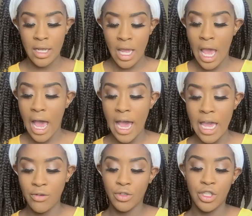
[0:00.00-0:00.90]

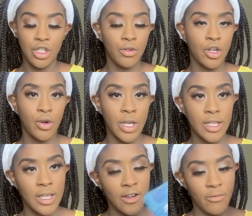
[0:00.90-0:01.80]
I will do a quick
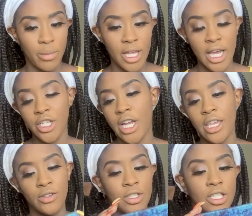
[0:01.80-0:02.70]
thing of blush. I
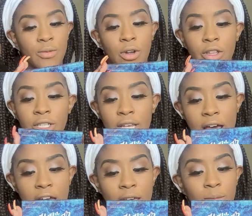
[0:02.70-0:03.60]
use this one all the
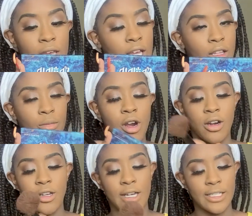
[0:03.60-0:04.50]
time, the
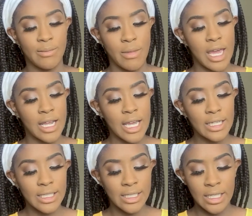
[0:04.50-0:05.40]
LMR
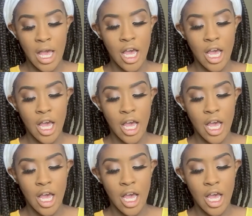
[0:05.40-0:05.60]
Cosmetics.